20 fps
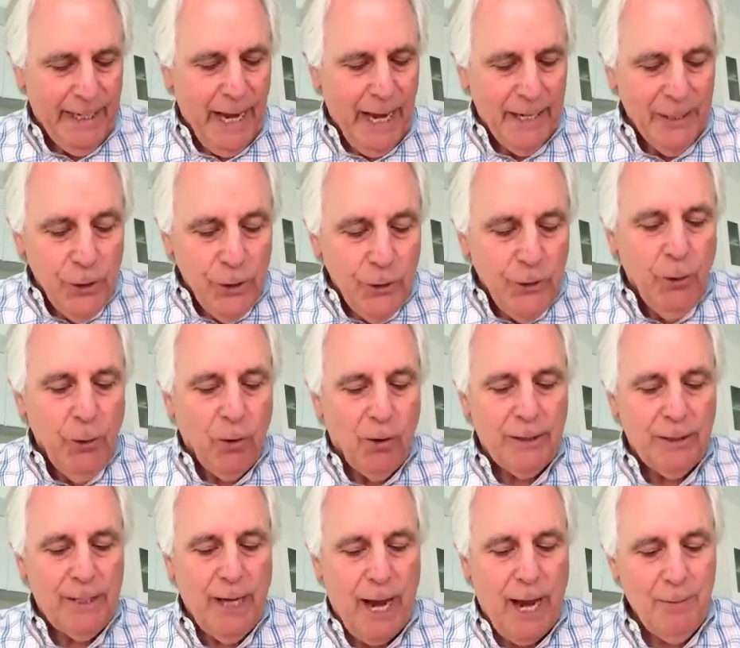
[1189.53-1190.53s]
a New
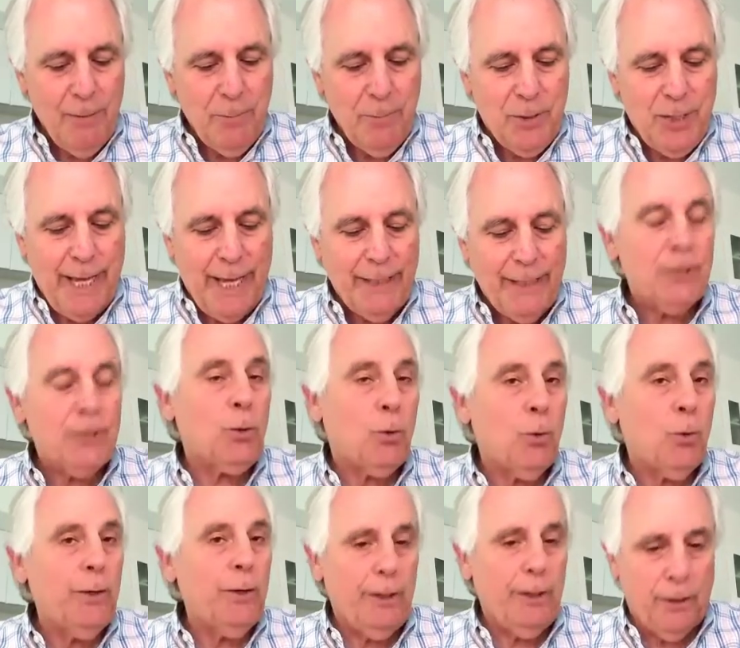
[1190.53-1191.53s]
York Times
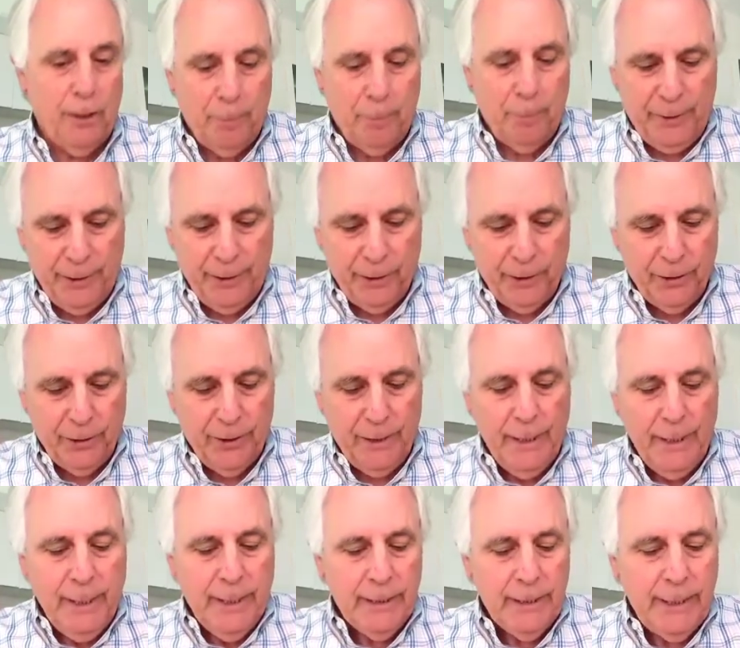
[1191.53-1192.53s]
editorial
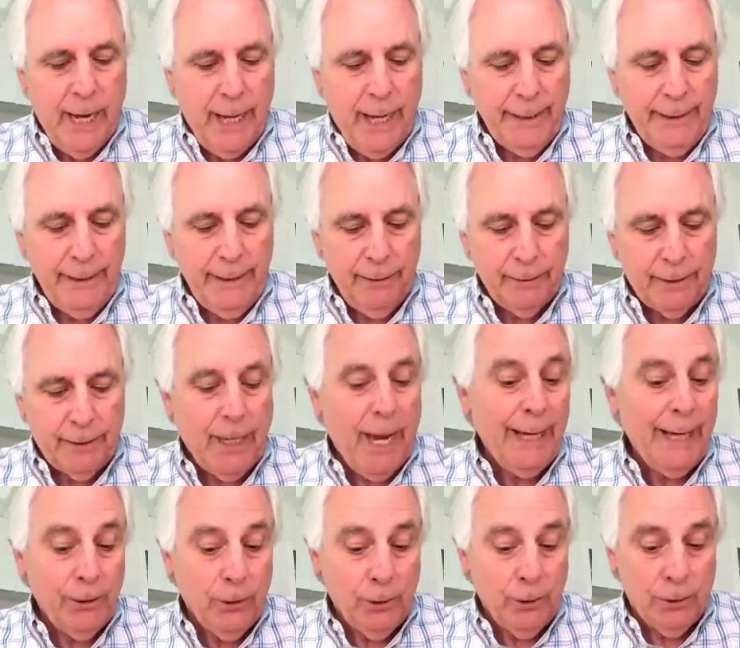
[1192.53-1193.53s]
appeared
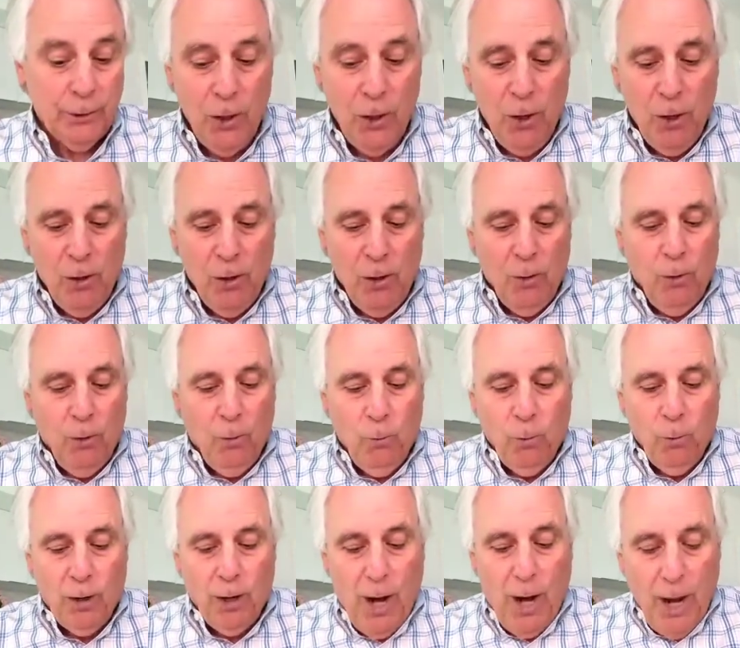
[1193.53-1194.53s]
titled,
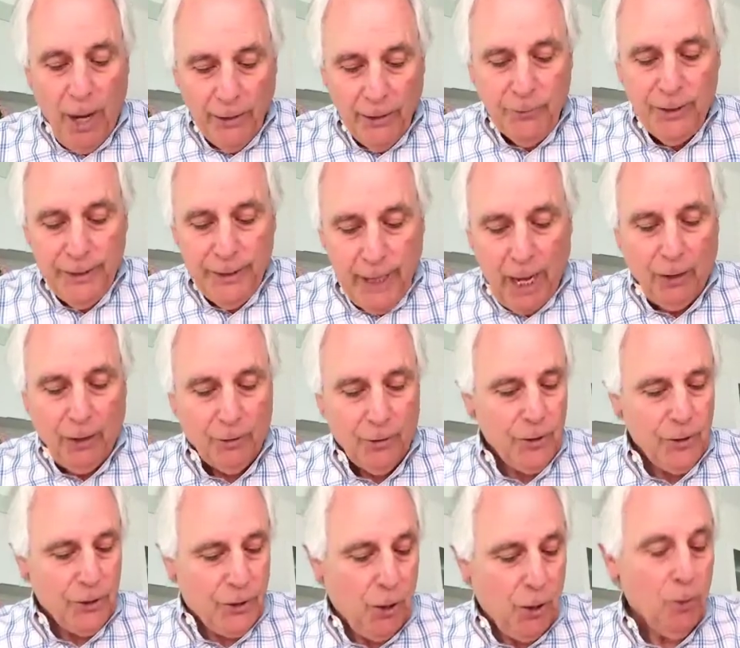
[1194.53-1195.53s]
"Where
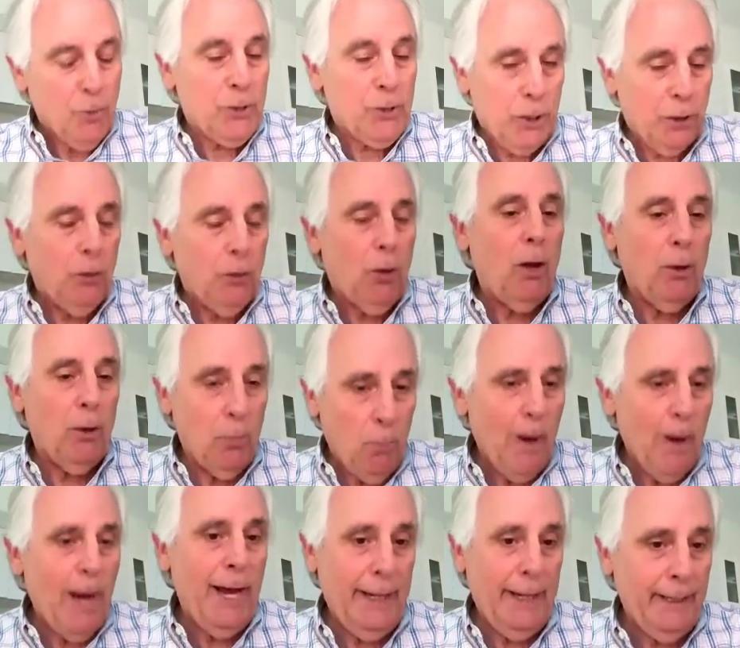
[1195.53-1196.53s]
$100 Goes a Long
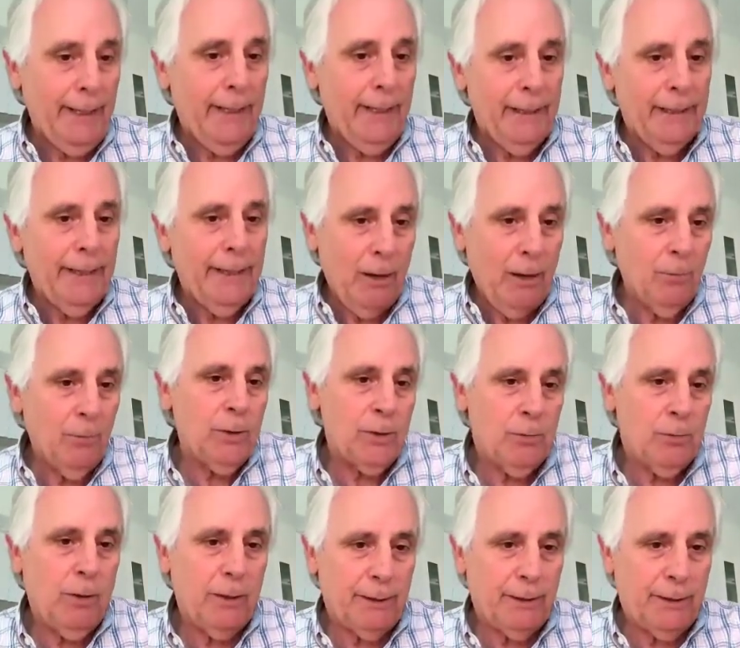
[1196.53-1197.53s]
Way." That was
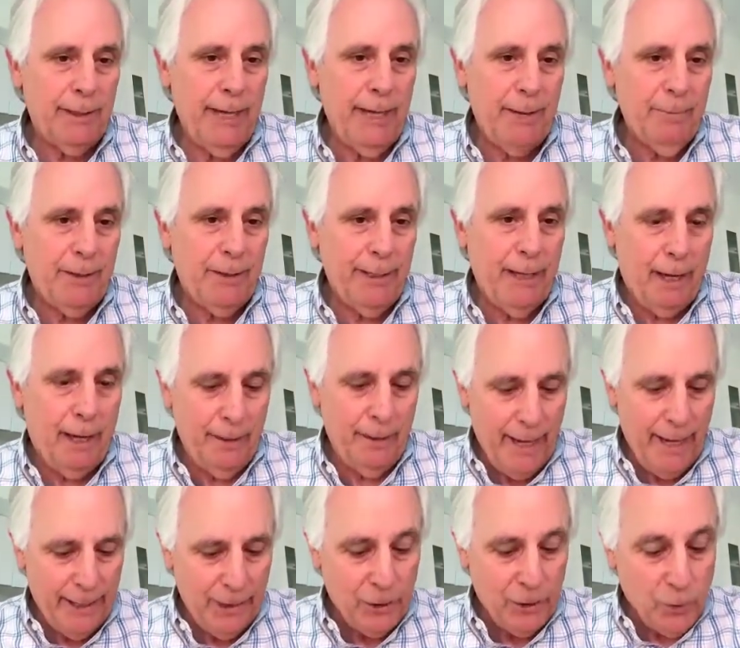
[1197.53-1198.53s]
what the name of the
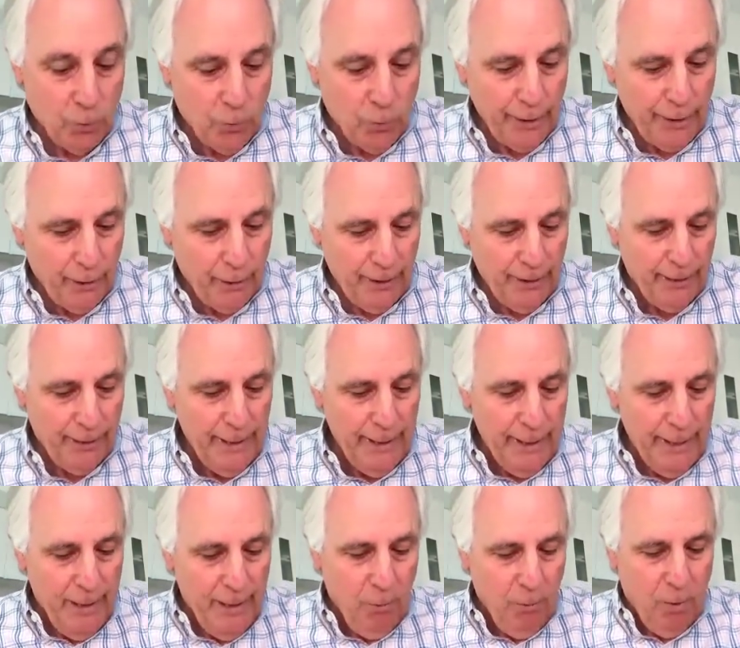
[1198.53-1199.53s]
editorial
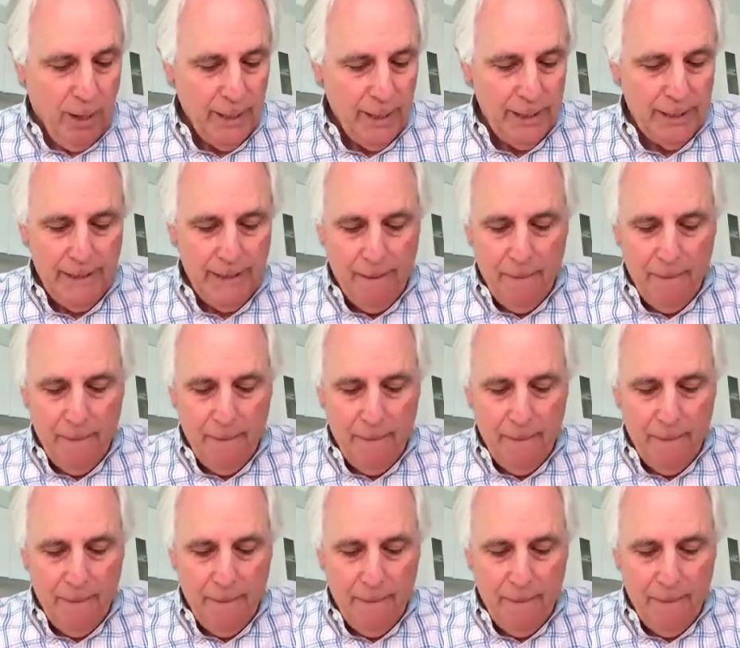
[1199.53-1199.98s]
was.